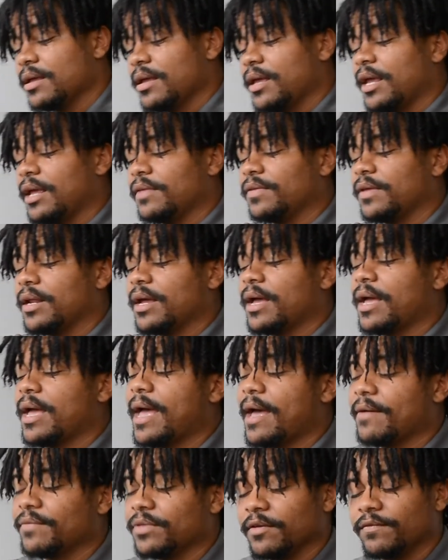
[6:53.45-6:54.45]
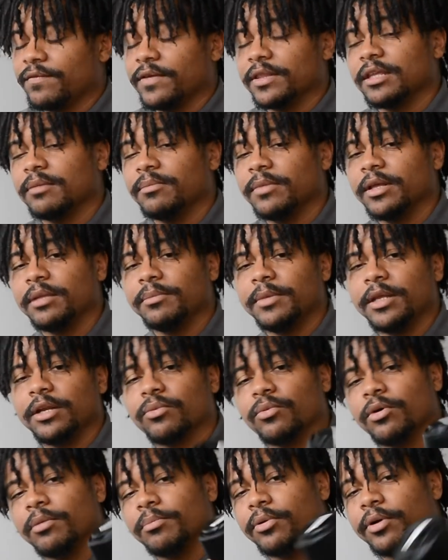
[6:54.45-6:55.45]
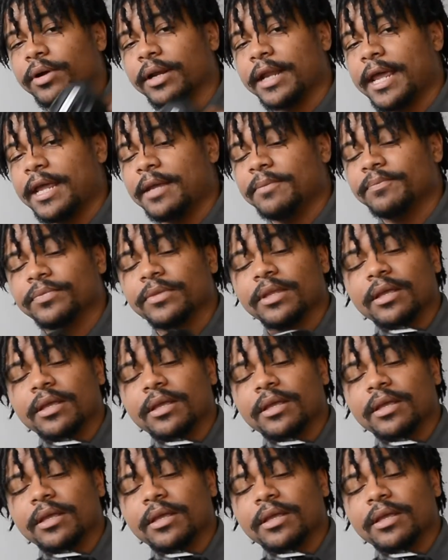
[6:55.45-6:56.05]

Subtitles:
And then I have the 50 millimeter 1.8,